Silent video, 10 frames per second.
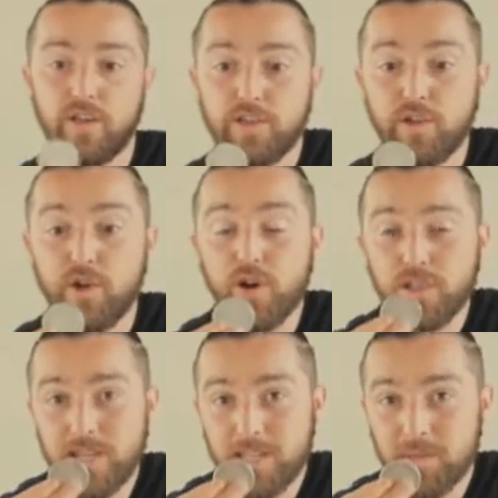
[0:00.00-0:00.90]
So you
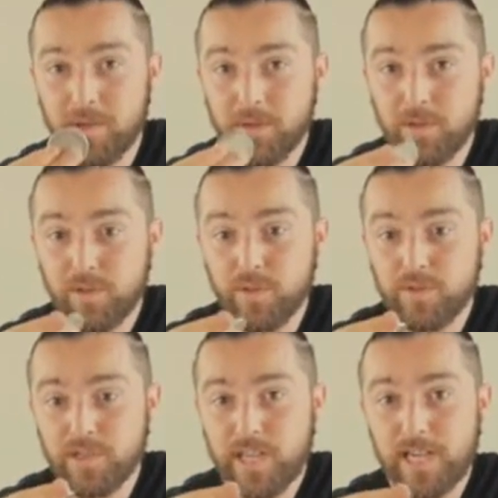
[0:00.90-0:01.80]
also have to be able to do
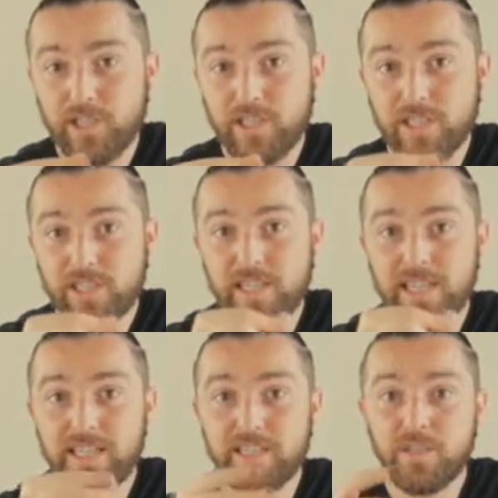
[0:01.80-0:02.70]
retentions
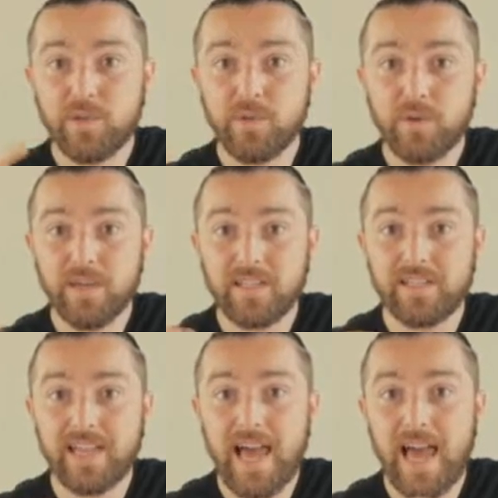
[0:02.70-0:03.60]
into a
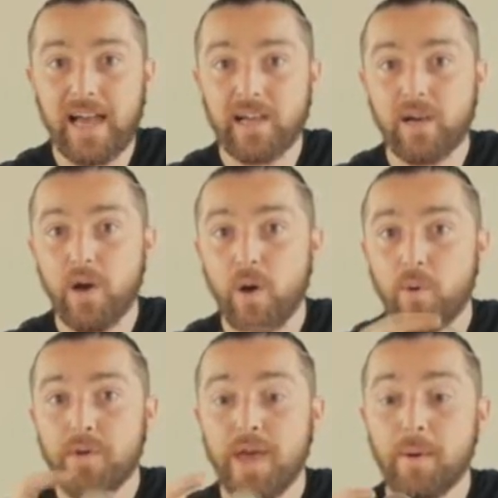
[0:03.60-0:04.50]
stack
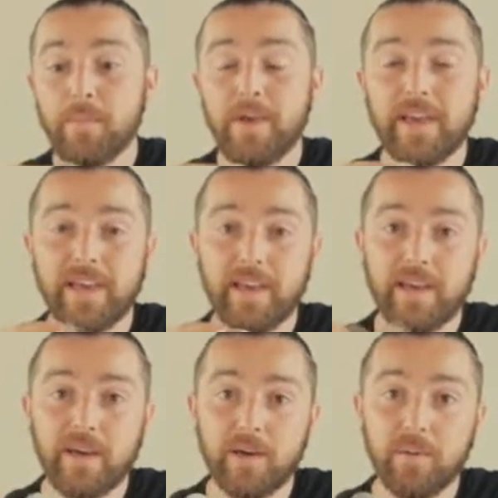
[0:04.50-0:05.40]
without
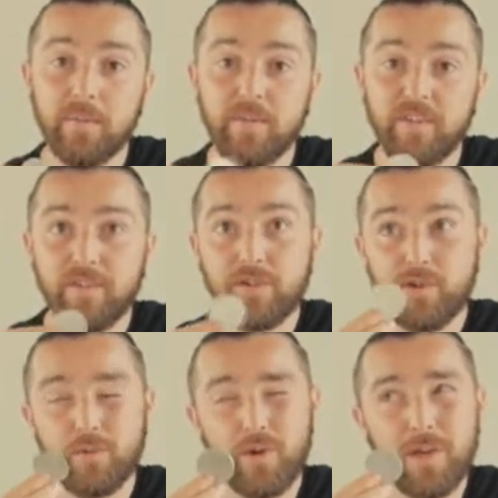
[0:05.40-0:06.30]
making,
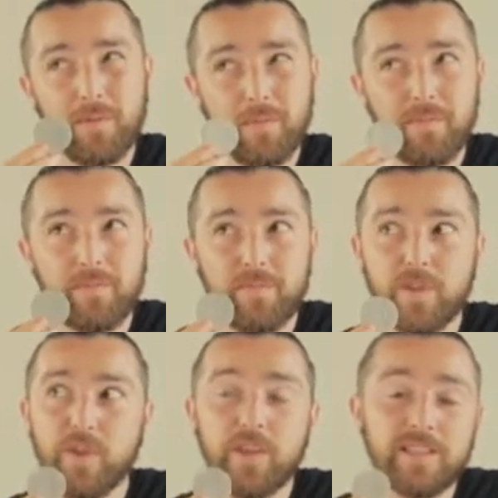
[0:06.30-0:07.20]
well,
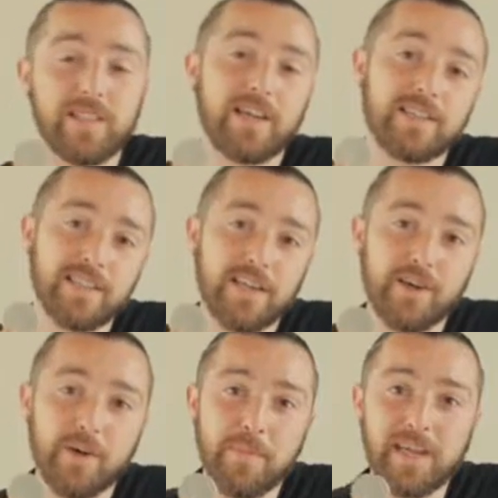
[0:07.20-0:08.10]
it's not to say you
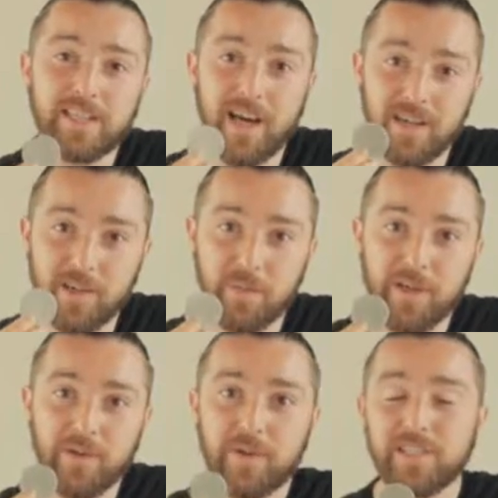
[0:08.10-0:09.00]
can make a little bit
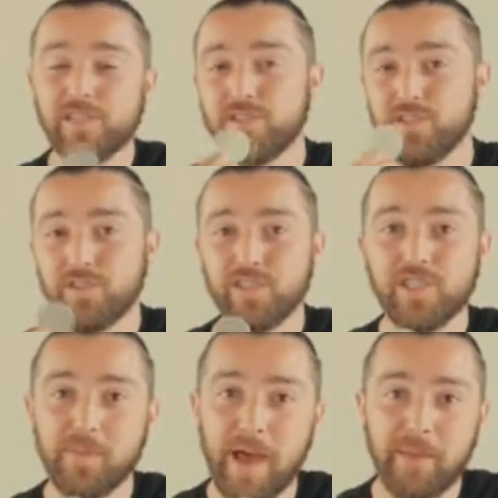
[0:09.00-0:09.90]
of noise because there's usually
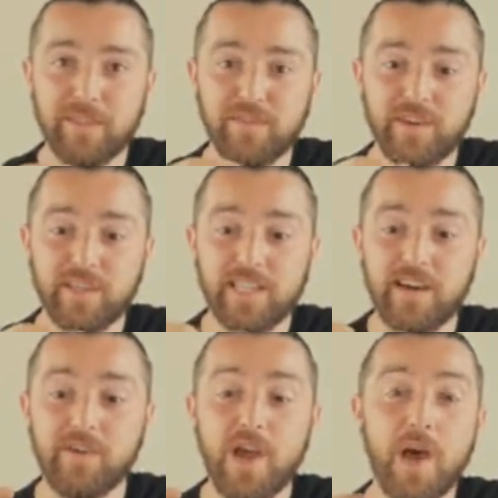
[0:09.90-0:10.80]
some atmospheric
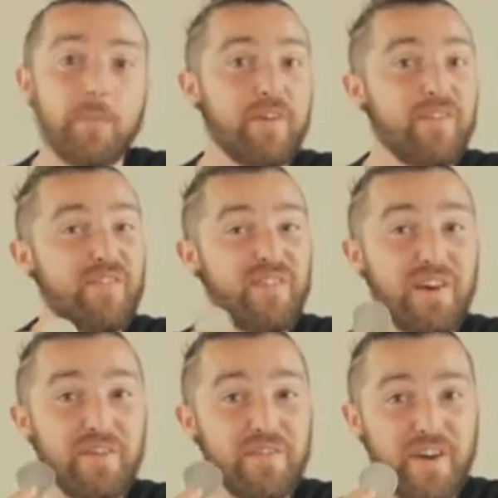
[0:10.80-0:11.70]
sound, but
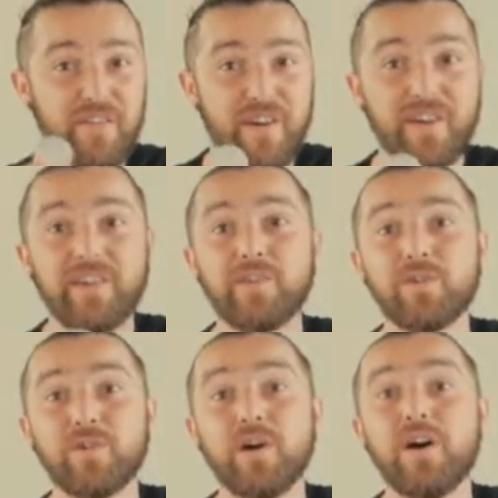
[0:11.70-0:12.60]
very, very, very
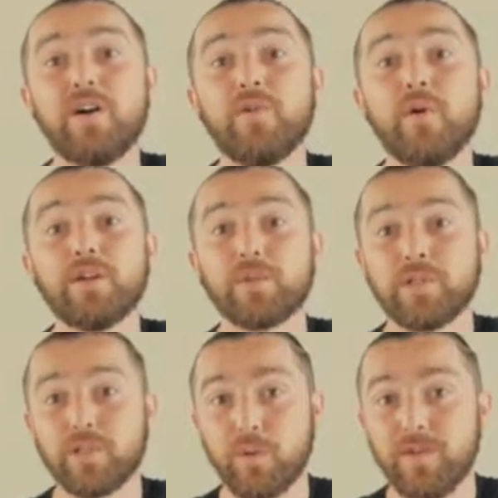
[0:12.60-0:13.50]
little noise
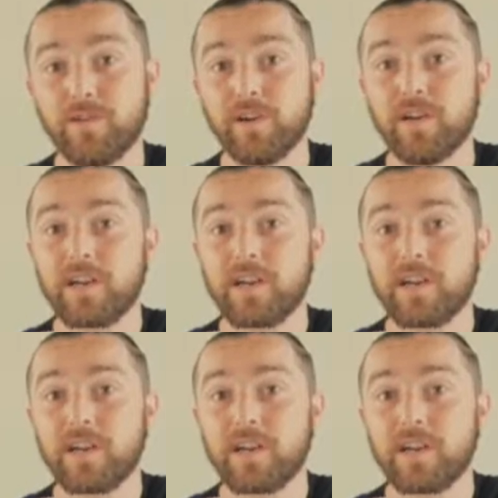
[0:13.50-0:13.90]
whatsoever,